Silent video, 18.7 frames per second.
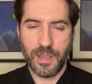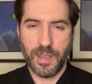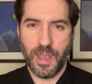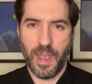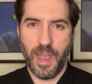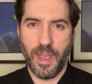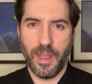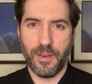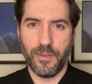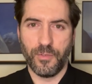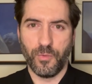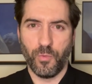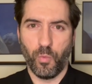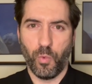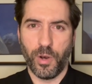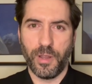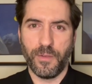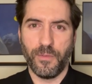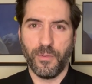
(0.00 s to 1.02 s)
and
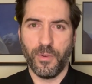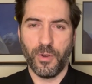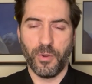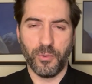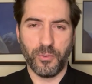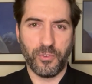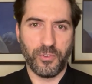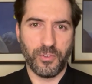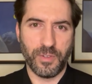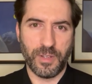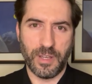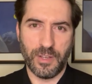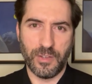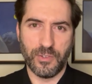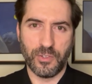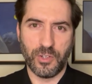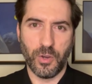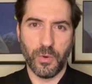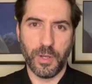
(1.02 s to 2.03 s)
whatever else
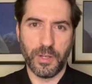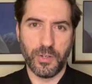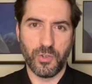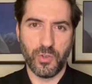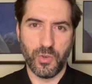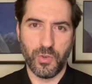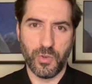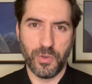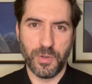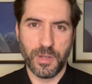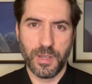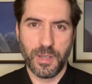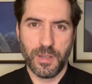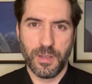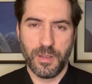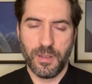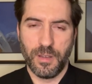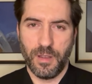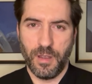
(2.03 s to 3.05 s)
is going to
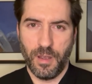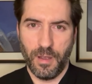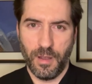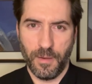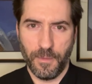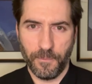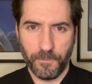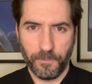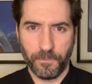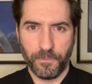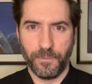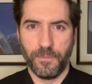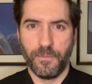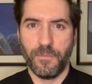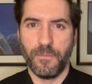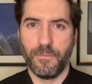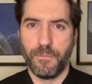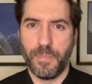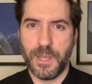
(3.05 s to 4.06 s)
uh,
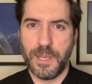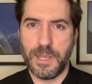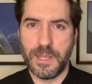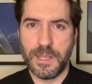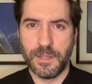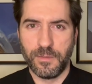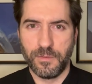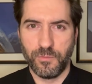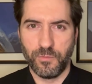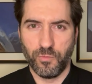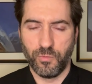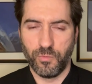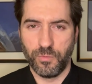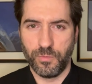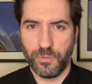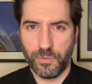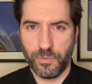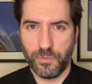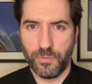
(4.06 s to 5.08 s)
be
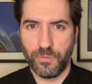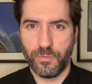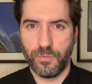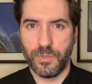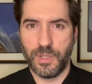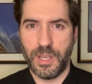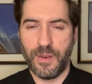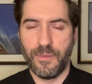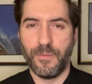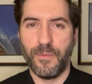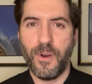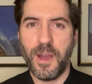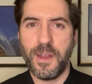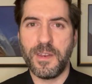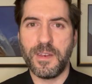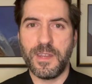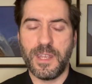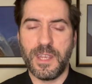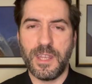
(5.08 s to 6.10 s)

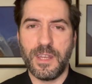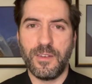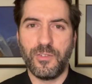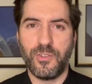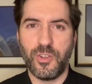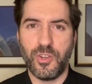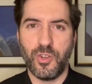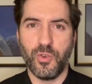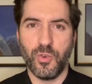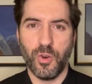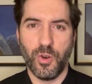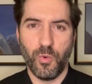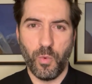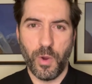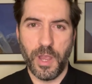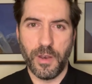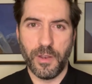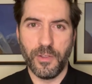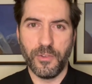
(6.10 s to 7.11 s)
invited into your
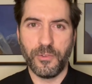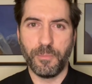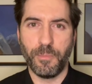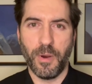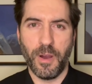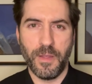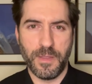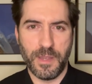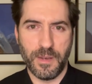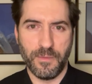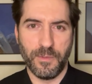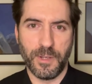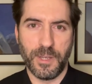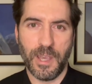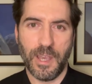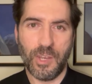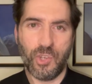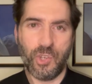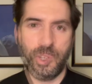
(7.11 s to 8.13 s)
awareness by the
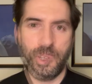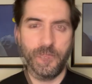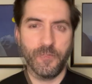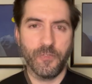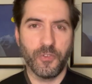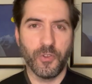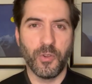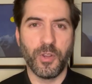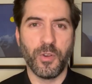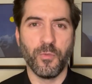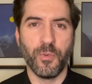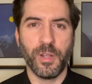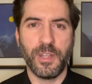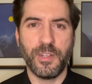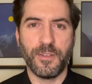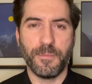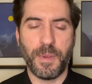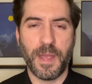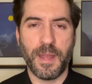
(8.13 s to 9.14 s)
invocation. So it
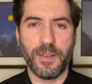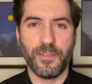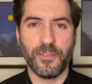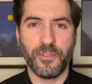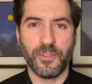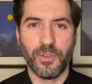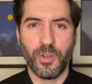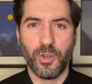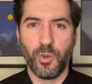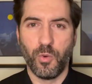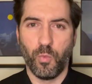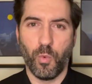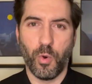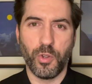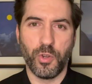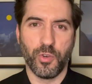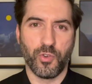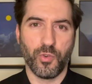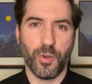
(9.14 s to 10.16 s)
really depends
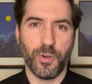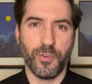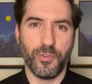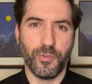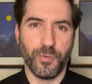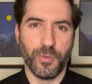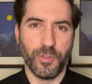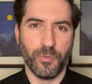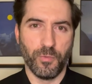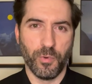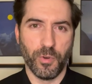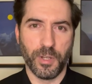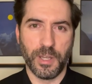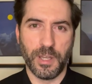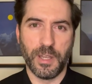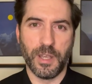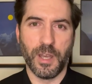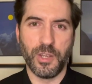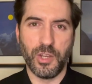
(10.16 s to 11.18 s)
what you're trying to do in the
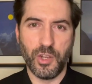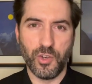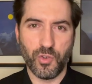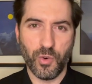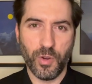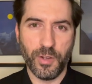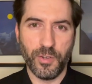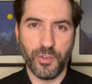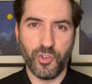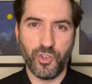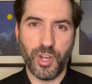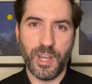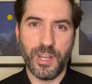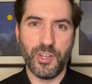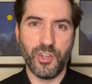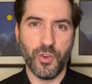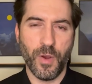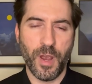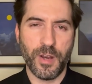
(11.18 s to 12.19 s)
working. Are you trying to
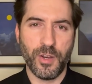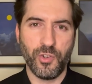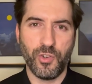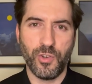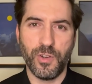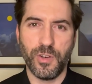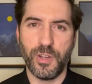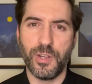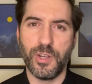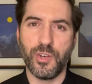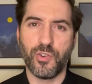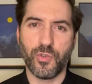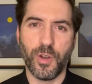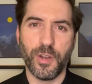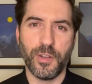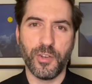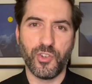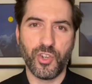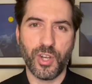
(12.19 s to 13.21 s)
change your attitude? Are you
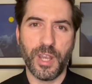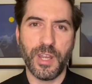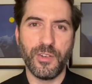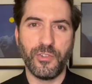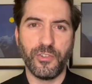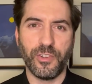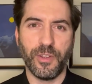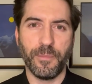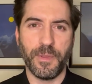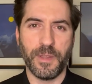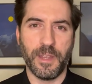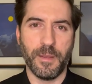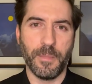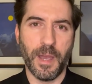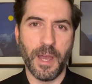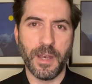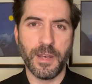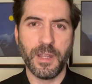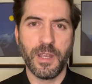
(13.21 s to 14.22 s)
trying to change something
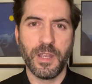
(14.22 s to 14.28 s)
about